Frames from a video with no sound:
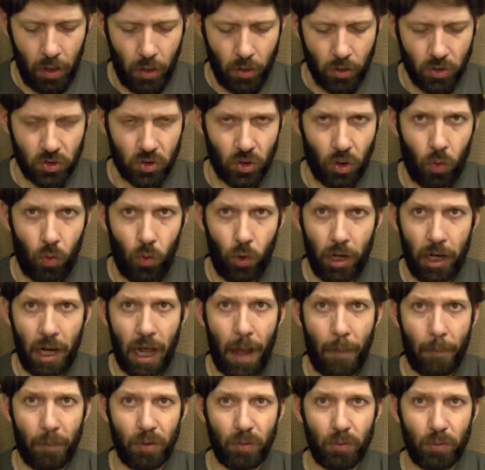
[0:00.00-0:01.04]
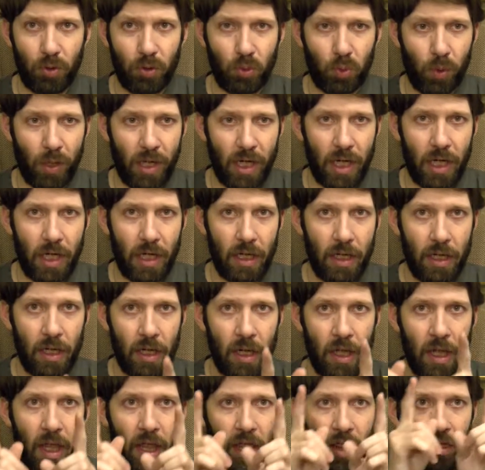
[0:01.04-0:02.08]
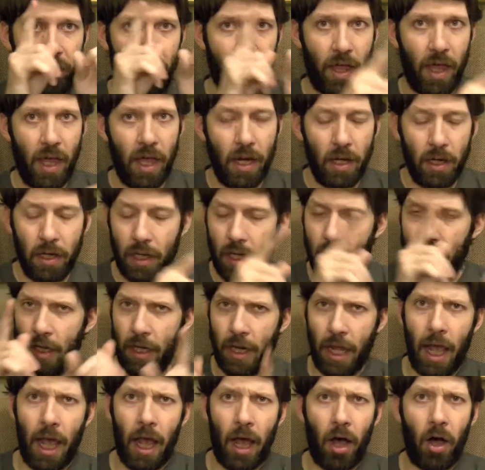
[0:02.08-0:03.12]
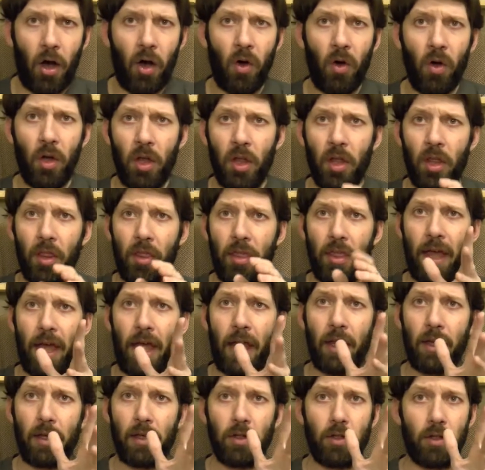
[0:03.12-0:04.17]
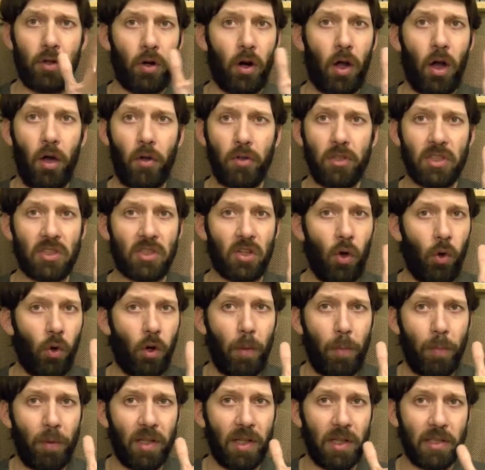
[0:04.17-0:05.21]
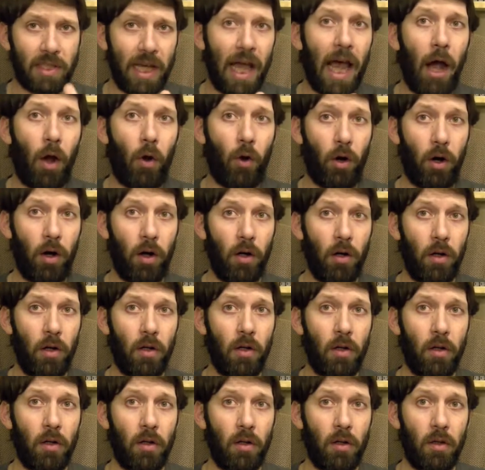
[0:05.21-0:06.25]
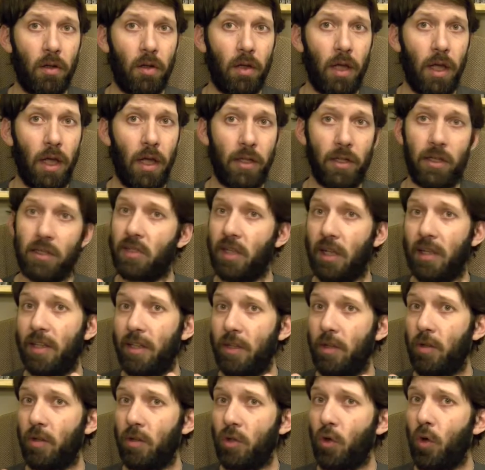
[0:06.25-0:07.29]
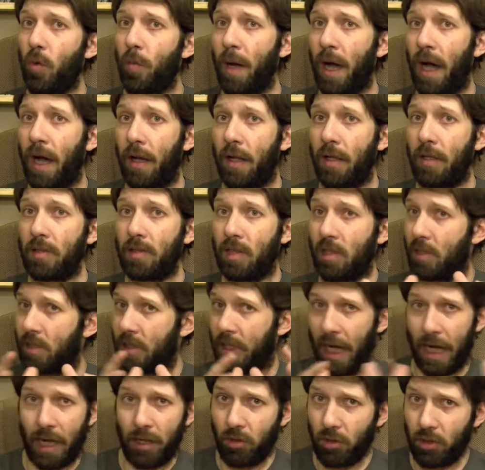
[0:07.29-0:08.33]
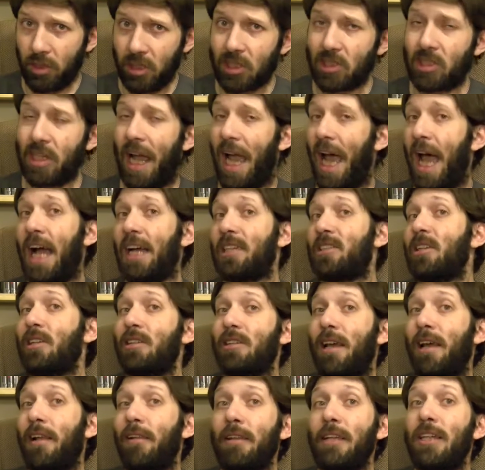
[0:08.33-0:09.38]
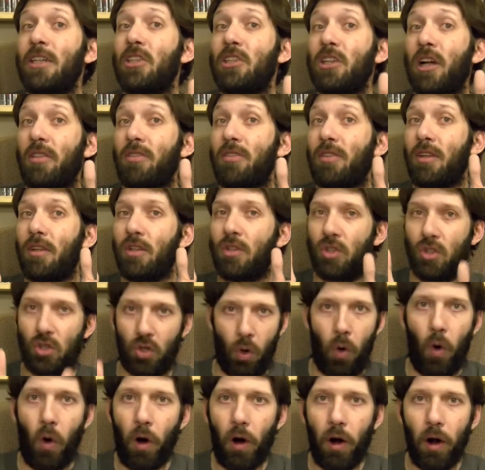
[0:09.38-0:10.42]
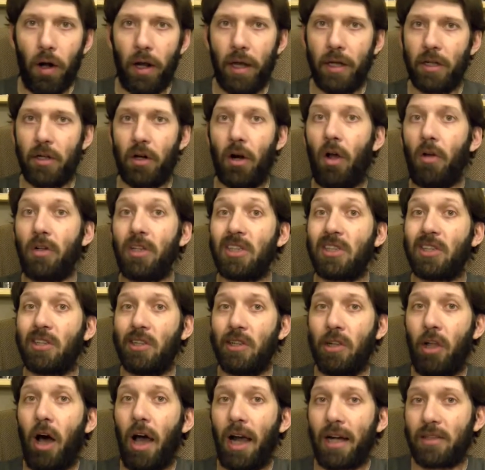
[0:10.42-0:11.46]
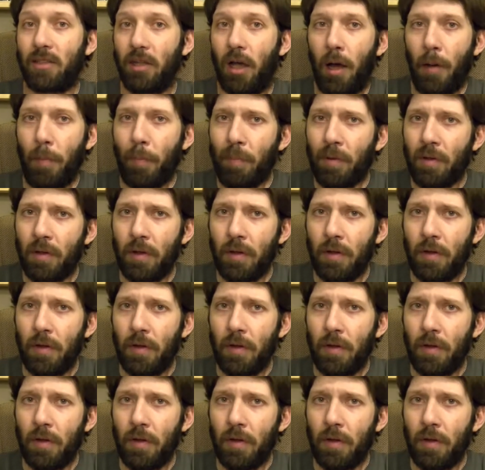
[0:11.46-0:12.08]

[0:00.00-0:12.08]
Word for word: So what happened between then and now that you're all just holed up in the tower and there's nothing you can do about it. Did Caitlyn just accidentally shut the door and you're all just locked up?